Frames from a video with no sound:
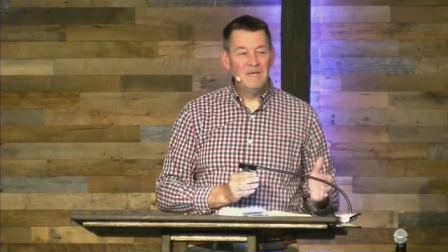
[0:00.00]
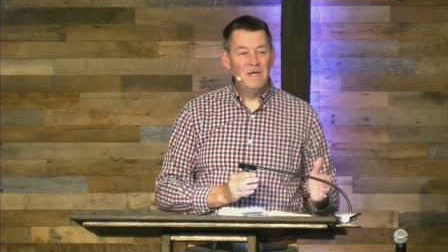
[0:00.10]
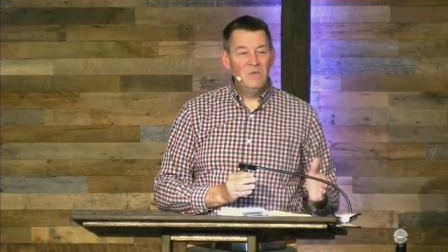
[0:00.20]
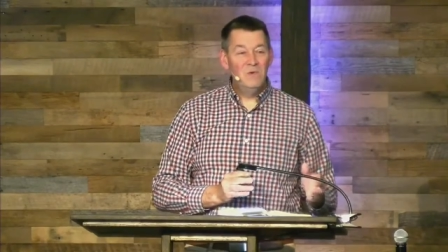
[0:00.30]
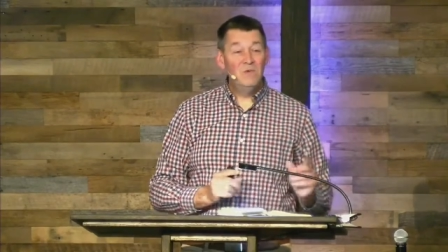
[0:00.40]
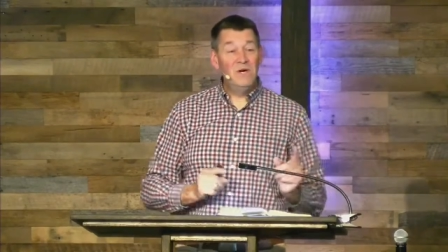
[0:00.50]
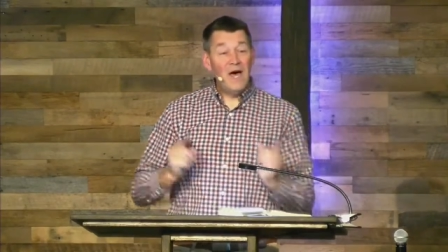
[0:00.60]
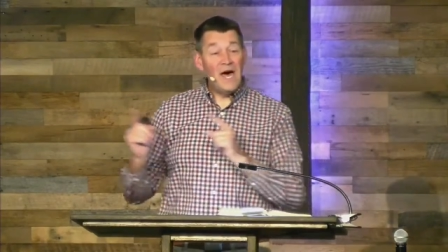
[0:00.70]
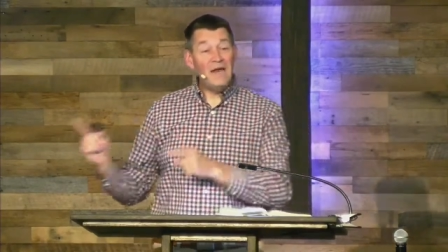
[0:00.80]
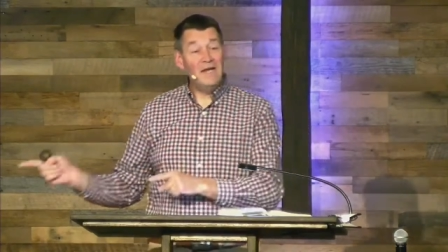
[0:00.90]
When we're
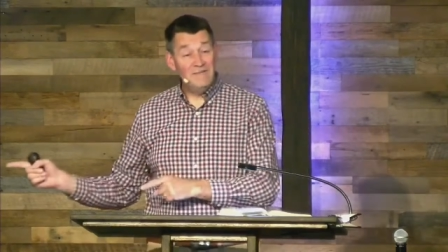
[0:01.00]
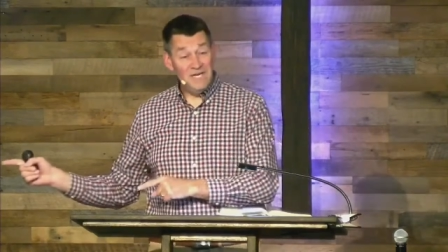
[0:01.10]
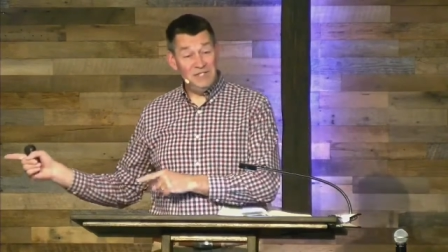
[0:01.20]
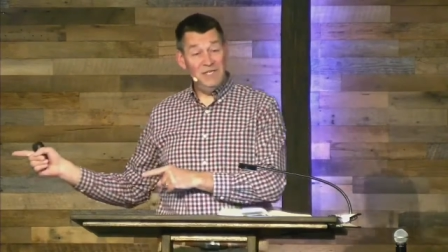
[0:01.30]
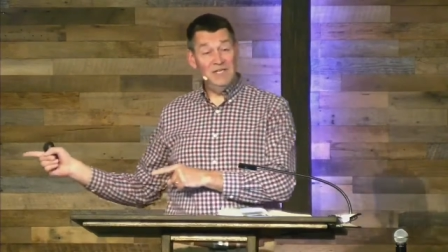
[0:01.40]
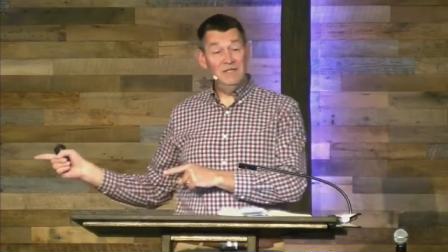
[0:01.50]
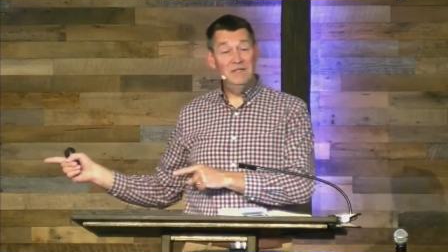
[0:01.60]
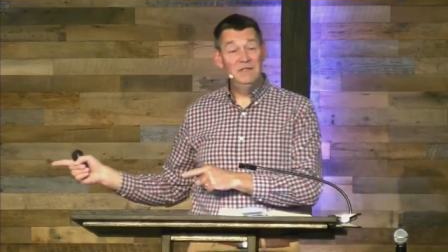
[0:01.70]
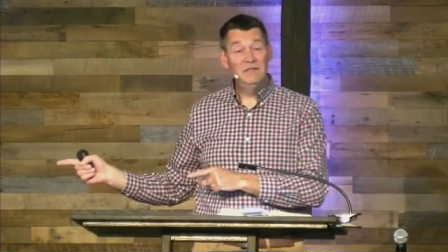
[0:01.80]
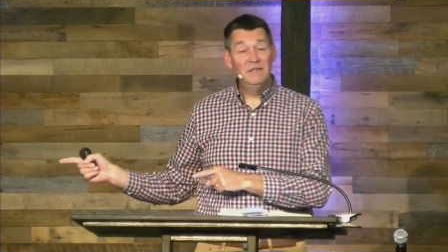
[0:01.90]
not on mission,
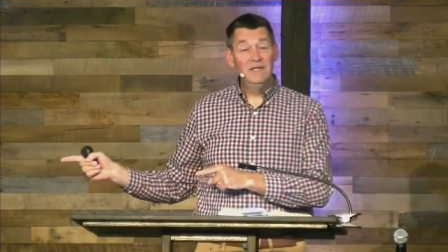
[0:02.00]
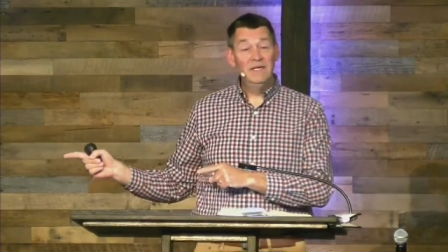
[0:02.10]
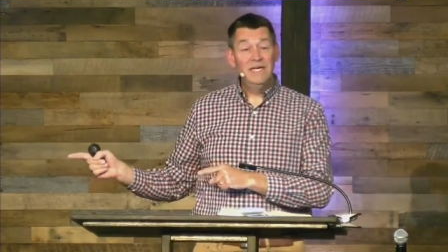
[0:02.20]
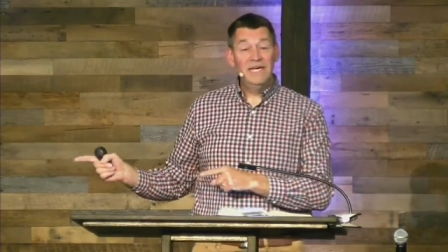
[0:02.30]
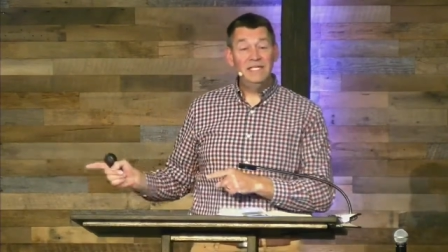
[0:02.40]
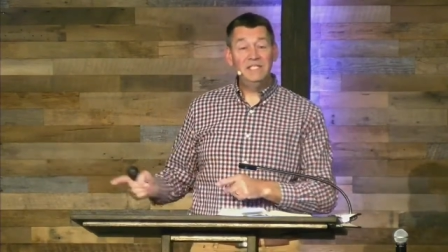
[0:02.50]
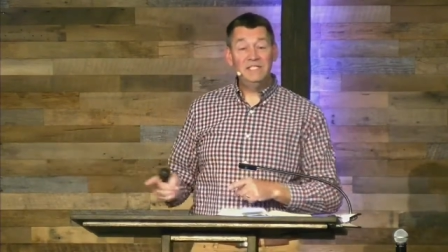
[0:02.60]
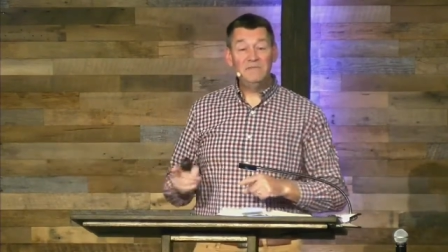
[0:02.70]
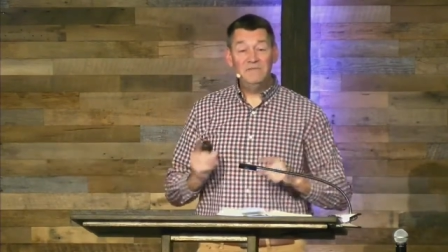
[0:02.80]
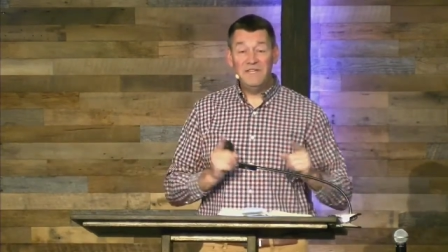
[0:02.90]
it
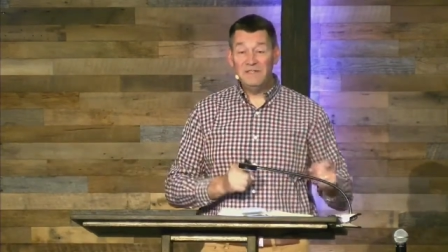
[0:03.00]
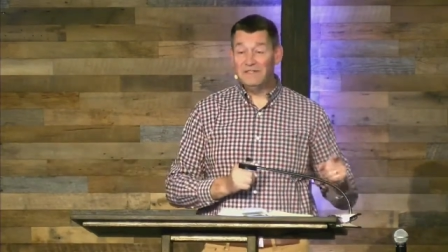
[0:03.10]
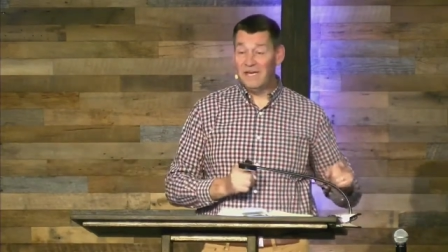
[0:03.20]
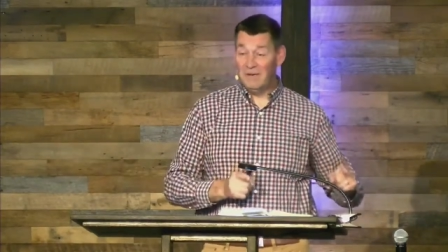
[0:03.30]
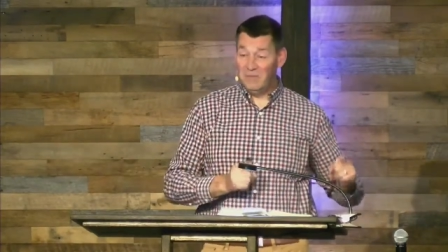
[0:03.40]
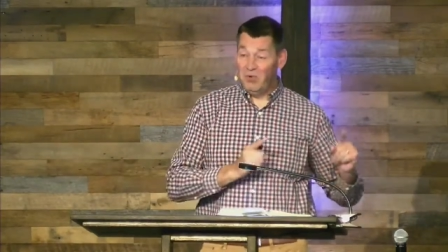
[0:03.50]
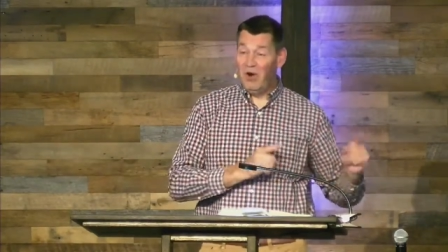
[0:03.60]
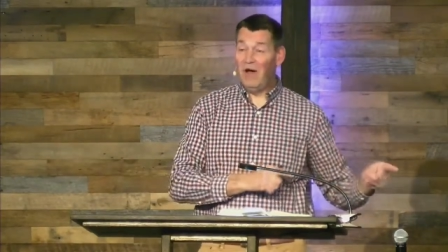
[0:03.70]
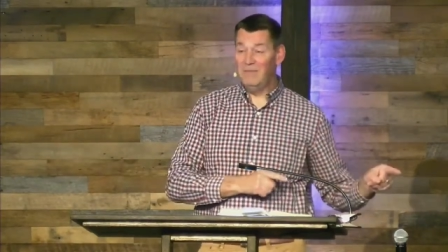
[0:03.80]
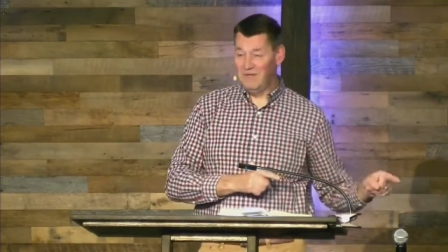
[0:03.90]
just feels like a problem,